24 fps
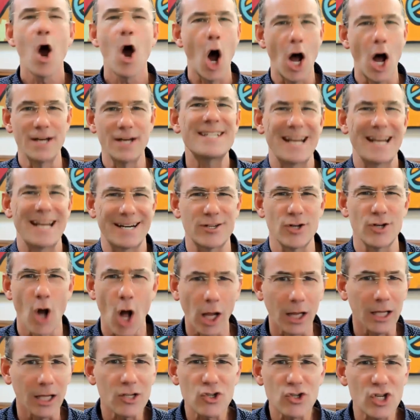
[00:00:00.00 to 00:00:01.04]
on
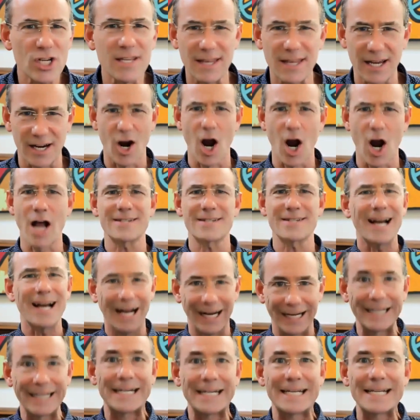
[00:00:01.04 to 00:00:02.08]
technology that cost
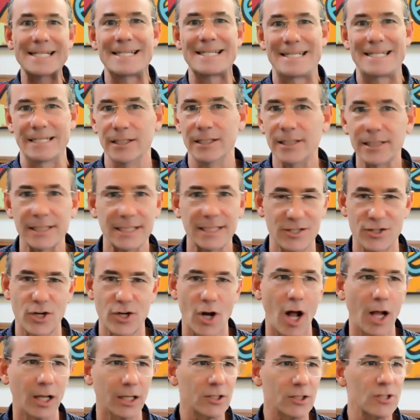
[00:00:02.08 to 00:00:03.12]
a gazillion
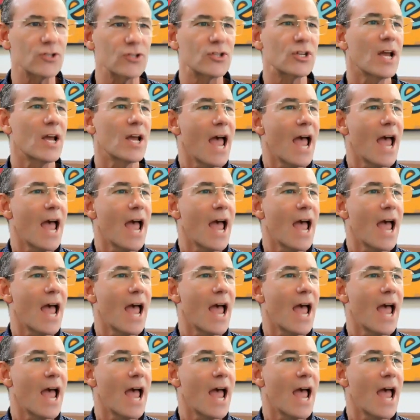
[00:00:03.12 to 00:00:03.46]
dollars